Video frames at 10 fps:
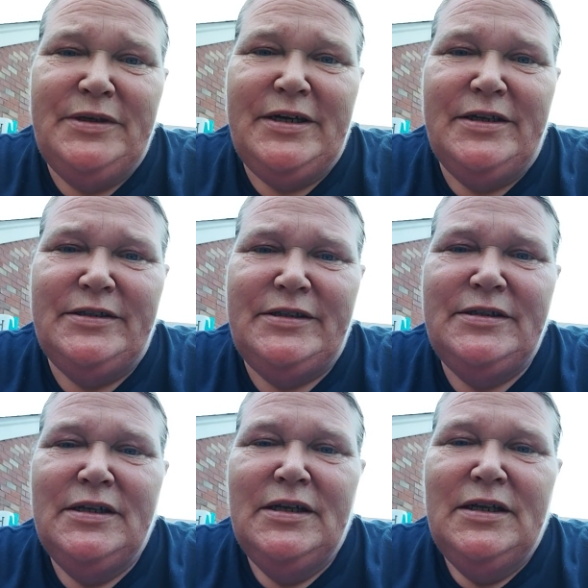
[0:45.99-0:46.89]
Because
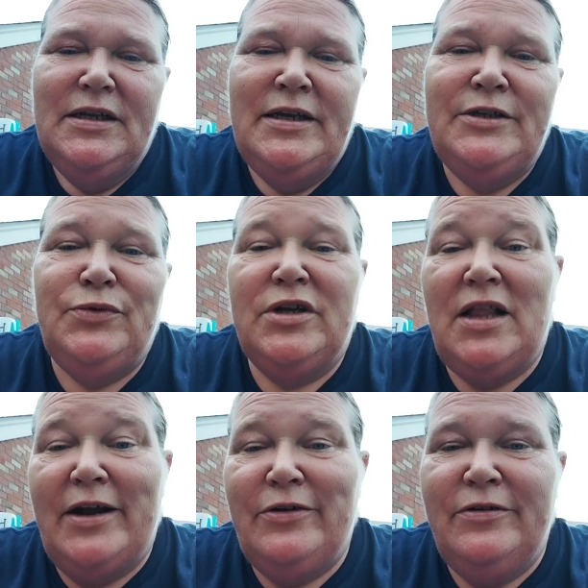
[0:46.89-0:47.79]
his
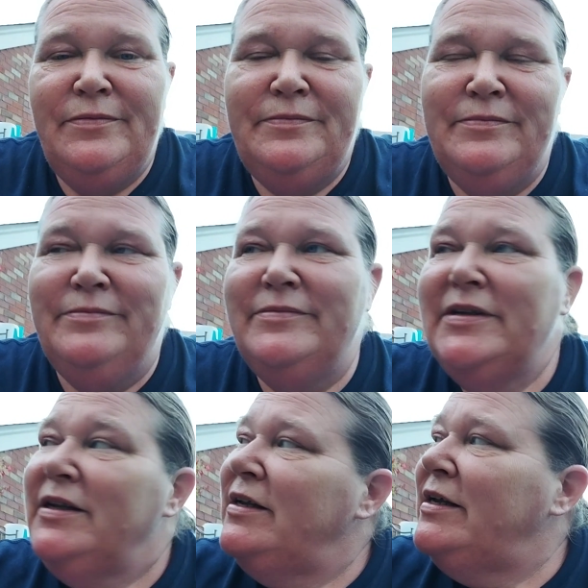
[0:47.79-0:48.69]
recliner
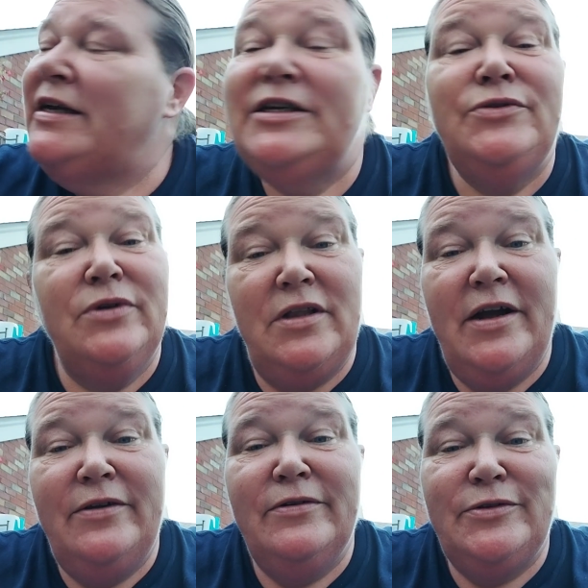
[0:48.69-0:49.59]

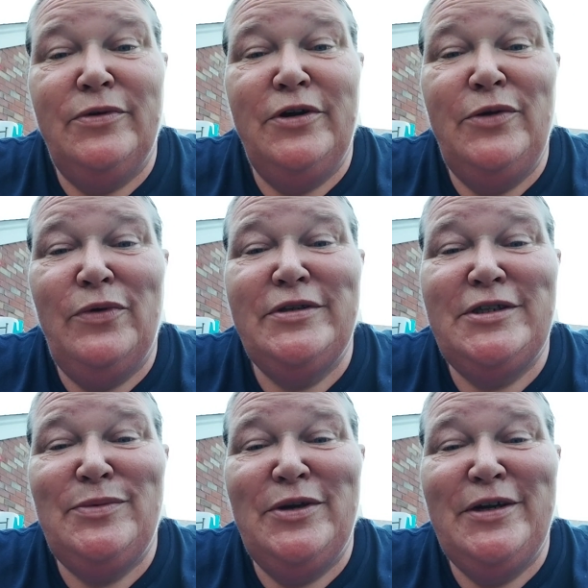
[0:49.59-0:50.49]
is where he wants
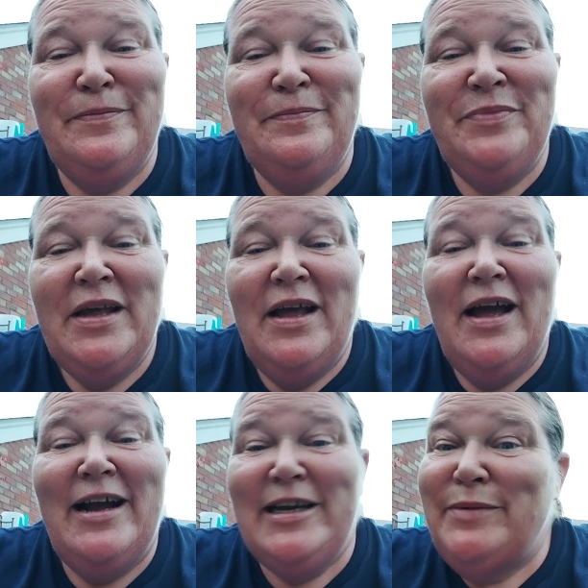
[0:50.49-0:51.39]
to be.
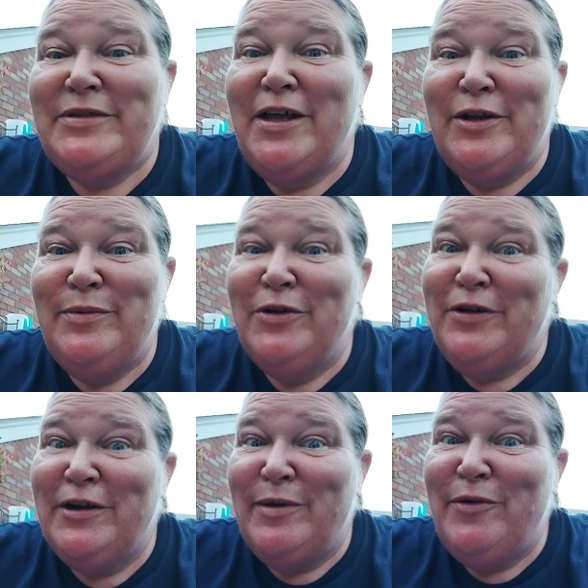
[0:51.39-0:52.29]
I keep telling him, you're
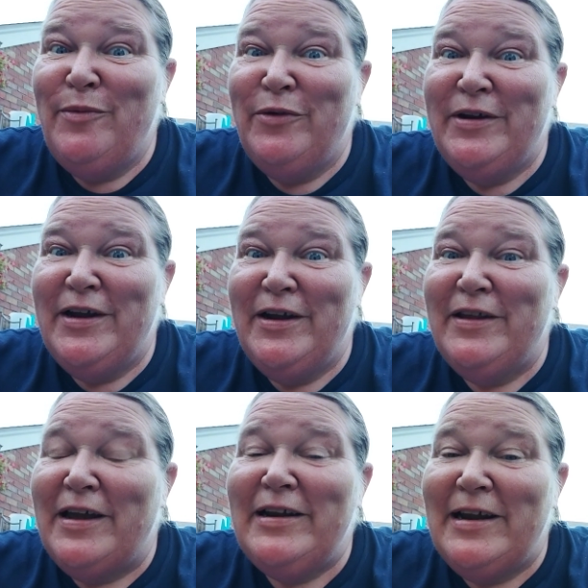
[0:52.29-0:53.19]
going to come home one day
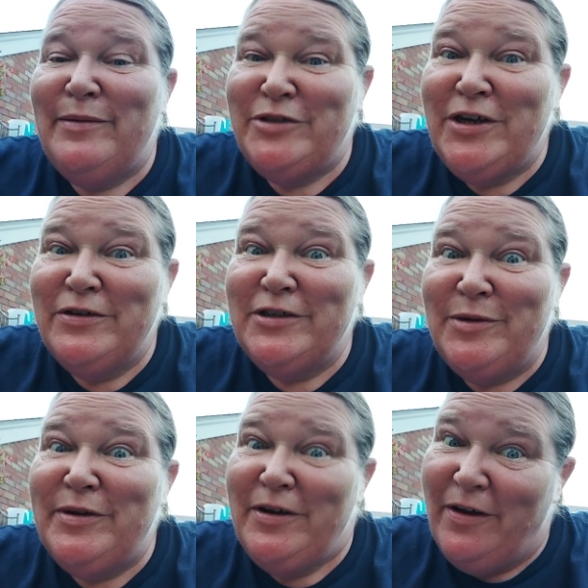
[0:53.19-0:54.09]
and that damn chair is going
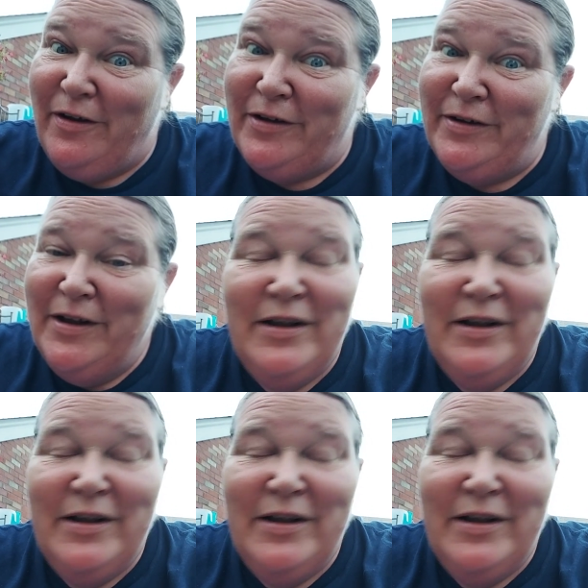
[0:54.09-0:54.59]
to be gone.